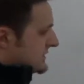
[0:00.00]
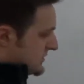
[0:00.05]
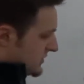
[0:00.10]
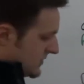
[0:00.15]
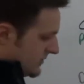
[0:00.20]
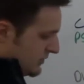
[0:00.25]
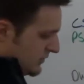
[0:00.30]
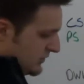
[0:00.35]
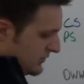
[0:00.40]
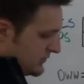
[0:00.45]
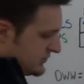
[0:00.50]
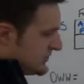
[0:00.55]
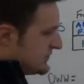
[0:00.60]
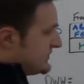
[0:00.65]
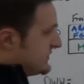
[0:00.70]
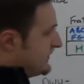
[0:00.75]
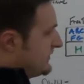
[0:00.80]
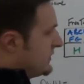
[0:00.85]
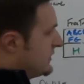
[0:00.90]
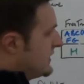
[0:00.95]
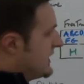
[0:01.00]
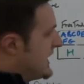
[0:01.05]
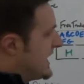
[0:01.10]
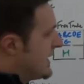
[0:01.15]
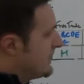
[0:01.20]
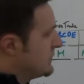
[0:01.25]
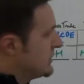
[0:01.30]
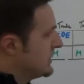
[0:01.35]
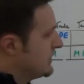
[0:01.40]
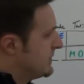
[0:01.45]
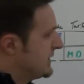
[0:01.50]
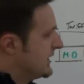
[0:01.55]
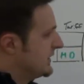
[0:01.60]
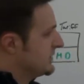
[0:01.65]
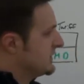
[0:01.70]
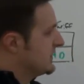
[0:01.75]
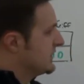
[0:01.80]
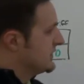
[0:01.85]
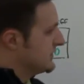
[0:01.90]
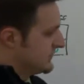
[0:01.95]
So the producers are very happy
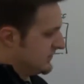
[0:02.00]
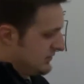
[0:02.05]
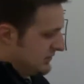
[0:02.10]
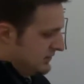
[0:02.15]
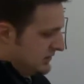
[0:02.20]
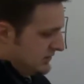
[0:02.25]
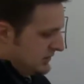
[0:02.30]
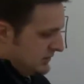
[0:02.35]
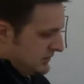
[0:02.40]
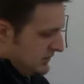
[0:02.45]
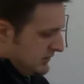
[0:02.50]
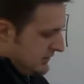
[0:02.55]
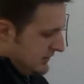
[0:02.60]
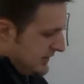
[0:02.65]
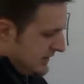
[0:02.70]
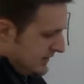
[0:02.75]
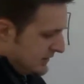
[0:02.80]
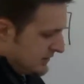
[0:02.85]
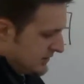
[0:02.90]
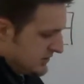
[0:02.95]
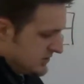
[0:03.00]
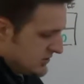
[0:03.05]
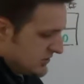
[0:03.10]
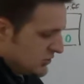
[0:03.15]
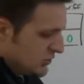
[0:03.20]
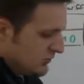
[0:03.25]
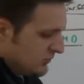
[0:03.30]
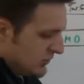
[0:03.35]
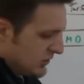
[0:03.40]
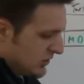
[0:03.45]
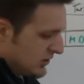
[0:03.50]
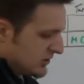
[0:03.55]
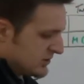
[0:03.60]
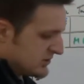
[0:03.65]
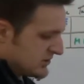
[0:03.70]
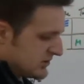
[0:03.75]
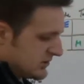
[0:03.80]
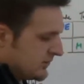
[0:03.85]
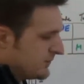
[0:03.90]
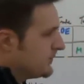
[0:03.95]
about this. Now the
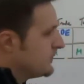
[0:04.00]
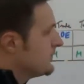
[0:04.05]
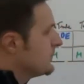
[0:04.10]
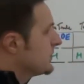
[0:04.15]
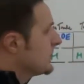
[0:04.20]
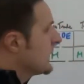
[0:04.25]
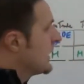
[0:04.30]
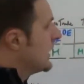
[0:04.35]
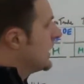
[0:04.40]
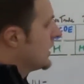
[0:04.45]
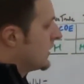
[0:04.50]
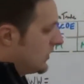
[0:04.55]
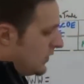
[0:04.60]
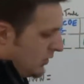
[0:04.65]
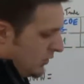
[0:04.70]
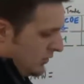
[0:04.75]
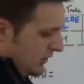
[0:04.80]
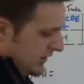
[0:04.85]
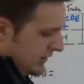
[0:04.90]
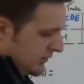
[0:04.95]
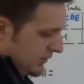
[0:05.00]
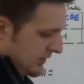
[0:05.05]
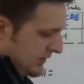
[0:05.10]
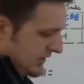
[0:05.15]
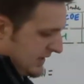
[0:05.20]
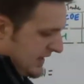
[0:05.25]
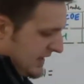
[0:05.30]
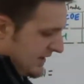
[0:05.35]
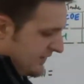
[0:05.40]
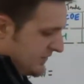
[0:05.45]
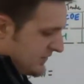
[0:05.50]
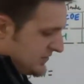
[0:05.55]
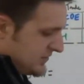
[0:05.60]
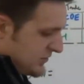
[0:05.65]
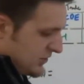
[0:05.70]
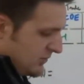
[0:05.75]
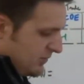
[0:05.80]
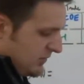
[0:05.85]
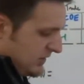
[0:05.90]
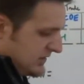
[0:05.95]
consumers are only going to have the
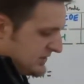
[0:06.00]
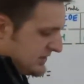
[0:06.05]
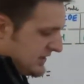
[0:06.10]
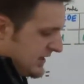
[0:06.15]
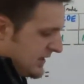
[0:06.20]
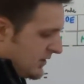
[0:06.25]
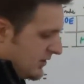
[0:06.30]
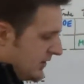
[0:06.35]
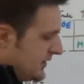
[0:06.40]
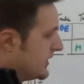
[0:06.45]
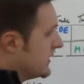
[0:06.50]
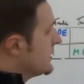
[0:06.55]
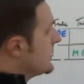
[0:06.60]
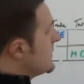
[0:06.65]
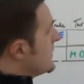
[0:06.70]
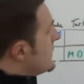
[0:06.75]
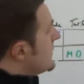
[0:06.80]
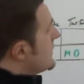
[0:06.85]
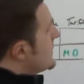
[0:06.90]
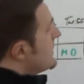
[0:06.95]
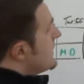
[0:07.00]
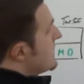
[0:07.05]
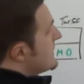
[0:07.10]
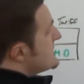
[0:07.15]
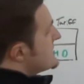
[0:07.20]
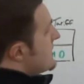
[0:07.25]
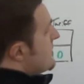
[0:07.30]
surplus area that is